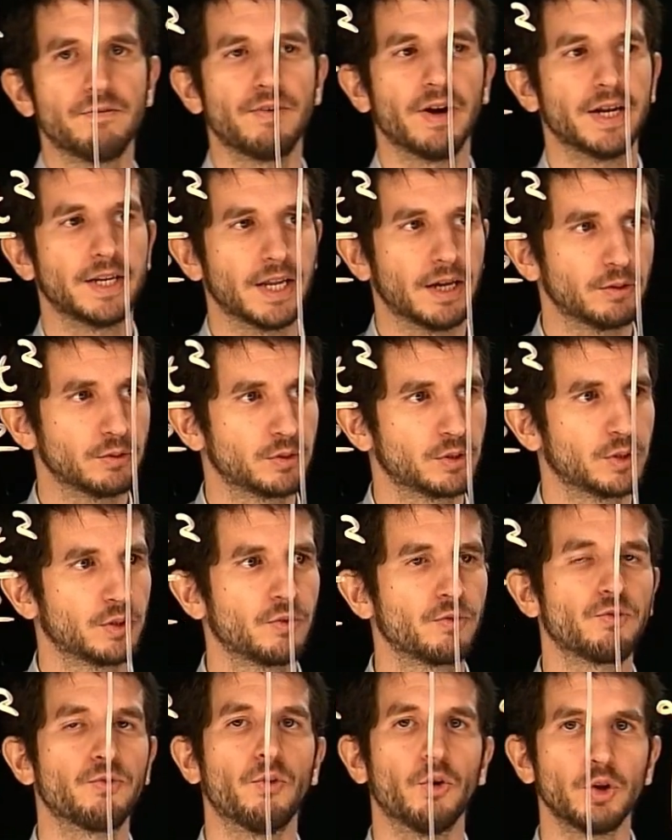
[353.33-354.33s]
find out
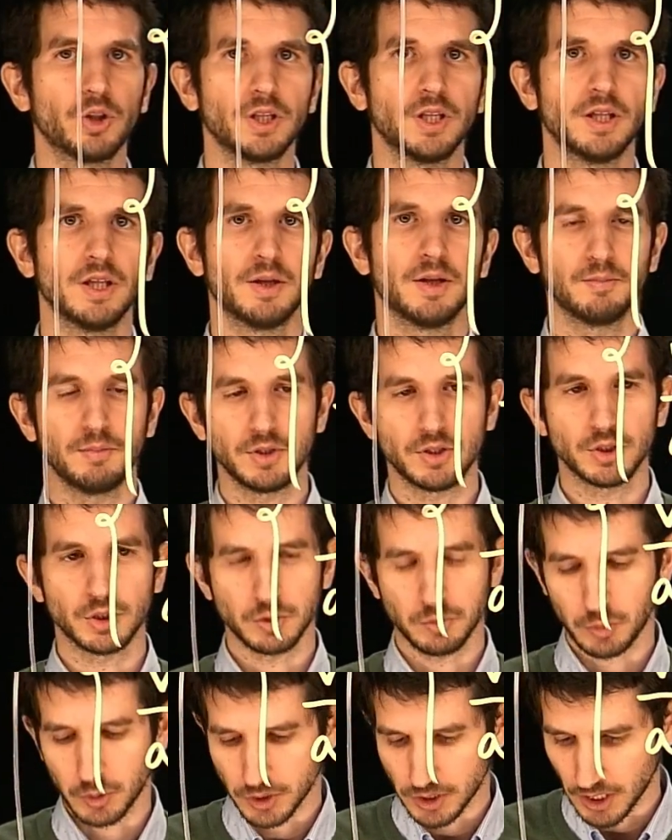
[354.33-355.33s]
40 meters
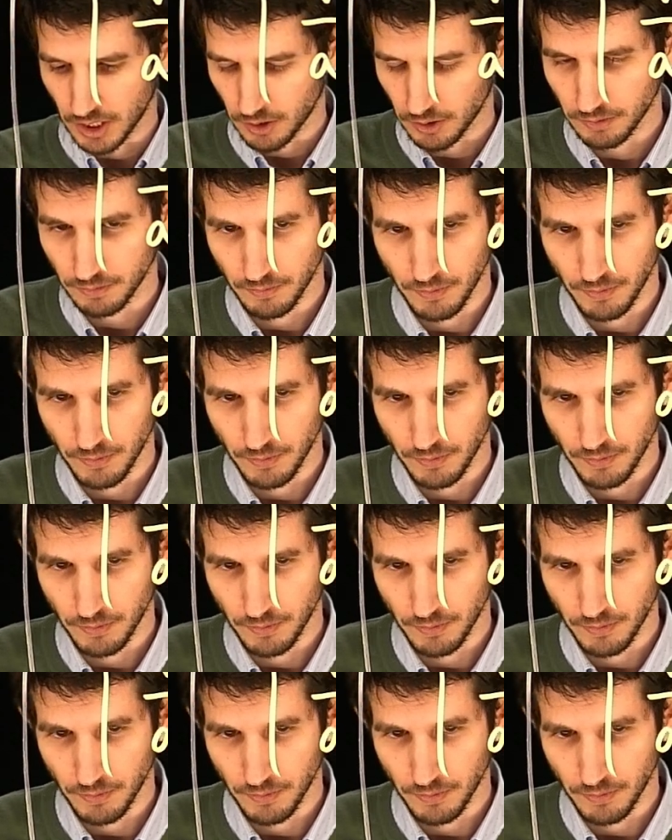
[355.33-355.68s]
per second.